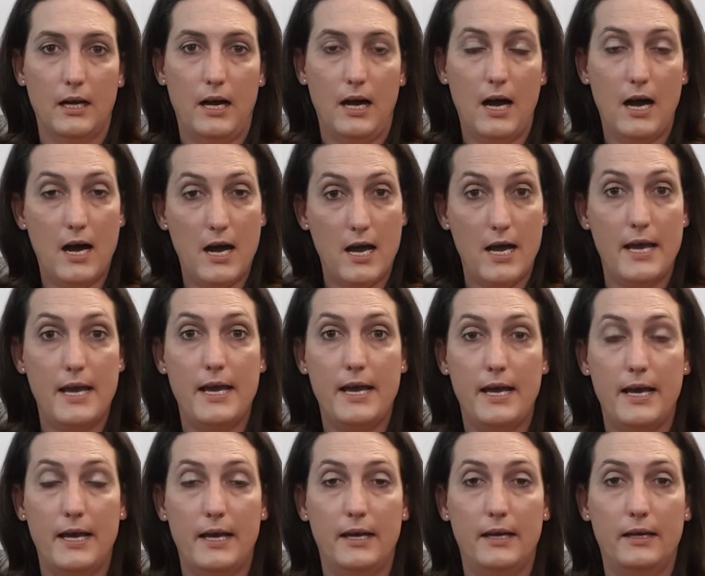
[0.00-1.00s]
I,
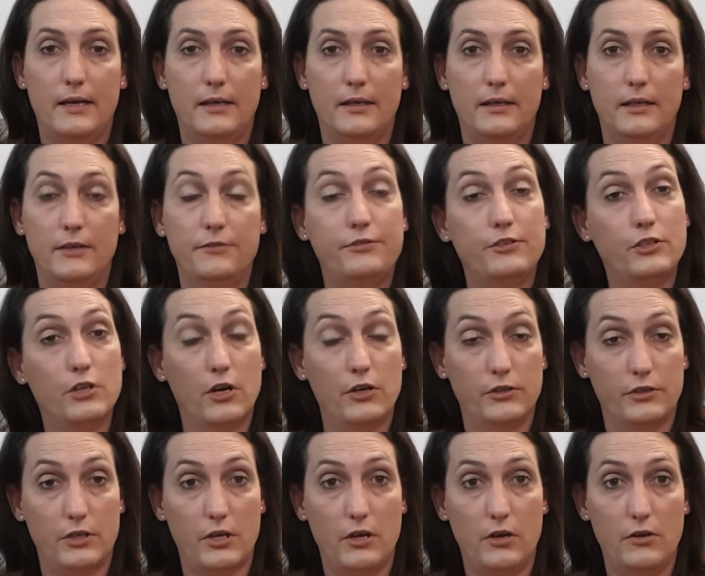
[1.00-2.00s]
if you
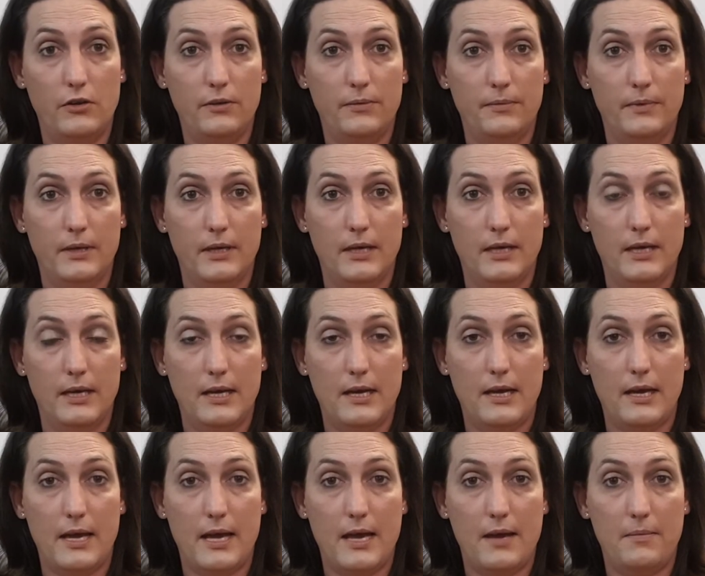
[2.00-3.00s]
don't know,
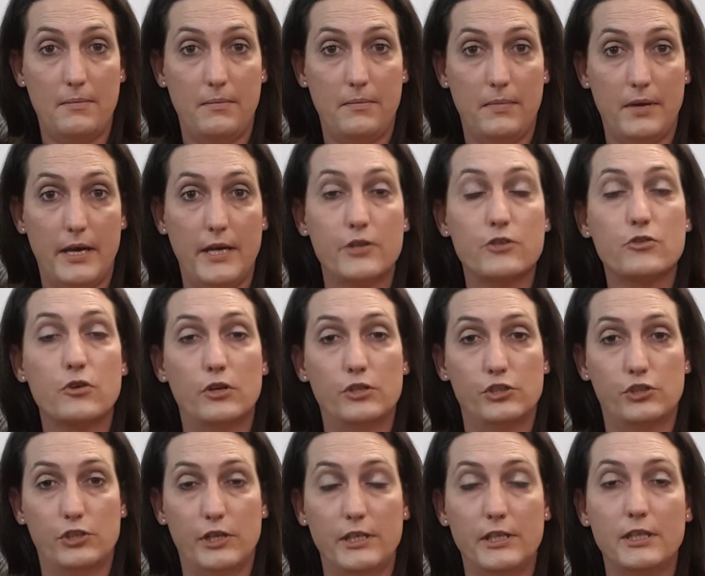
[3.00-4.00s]
am a
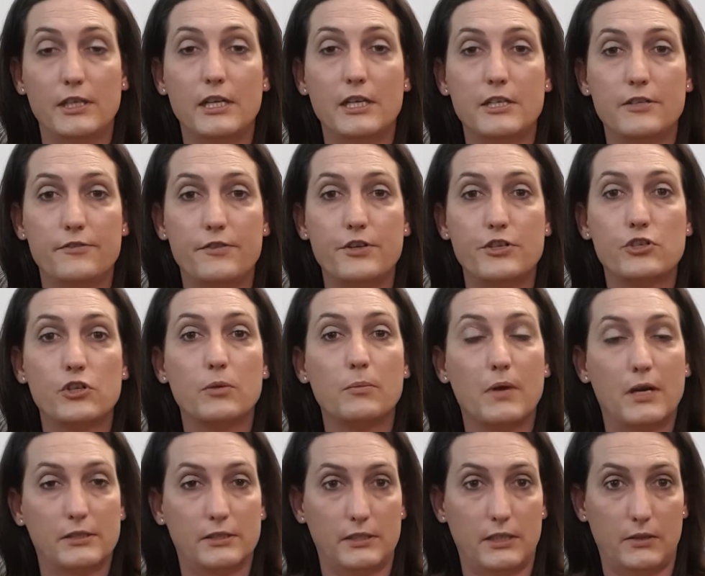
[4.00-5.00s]
transgendered individual
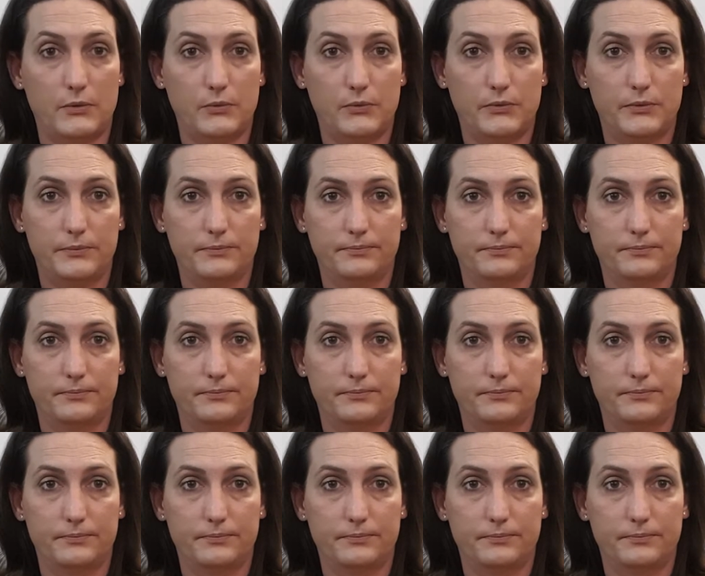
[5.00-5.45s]
myself.